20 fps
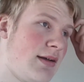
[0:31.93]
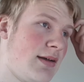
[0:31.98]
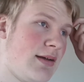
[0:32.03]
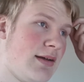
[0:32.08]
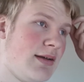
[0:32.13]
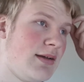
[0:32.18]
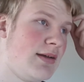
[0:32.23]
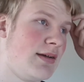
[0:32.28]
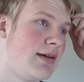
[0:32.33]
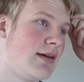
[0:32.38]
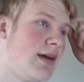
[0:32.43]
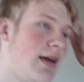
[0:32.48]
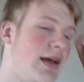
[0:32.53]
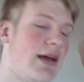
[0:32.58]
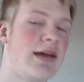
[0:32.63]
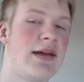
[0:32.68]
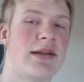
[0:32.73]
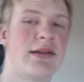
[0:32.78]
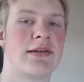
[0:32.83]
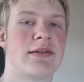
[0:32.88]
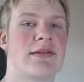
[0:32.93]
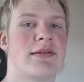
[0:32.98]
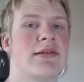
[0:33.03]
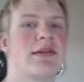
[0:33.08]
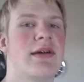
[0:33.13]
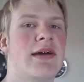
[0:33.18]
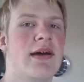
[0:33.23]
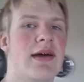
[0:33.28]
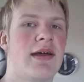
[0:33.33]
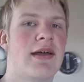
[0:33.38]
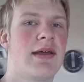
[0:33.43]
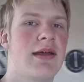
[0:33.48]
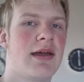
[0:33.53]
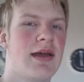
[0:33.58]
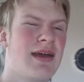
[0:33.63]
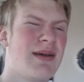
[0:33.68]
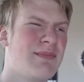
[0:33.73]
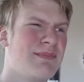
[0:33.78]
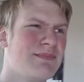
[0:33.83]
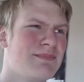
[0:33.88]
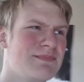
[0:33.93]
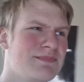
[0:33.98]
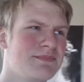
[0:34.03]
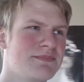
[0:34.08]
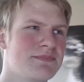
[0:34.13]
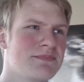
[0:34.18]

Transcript: Uh, and I am